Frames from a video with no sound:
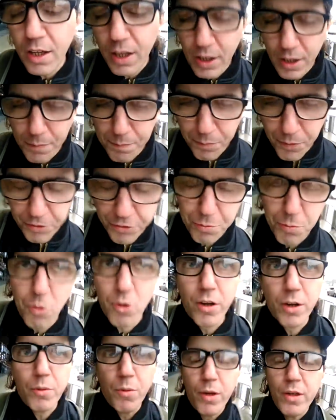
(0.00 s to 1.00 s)
a clip this
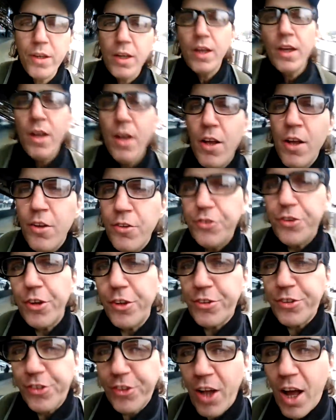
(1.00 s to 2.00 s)
morning with
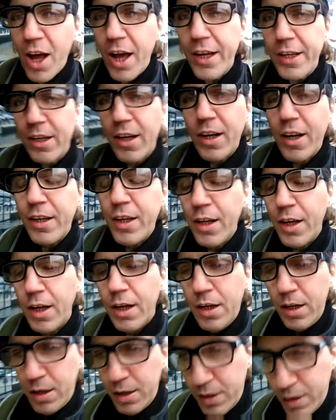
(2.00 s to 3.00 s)
Jill Stein on uh,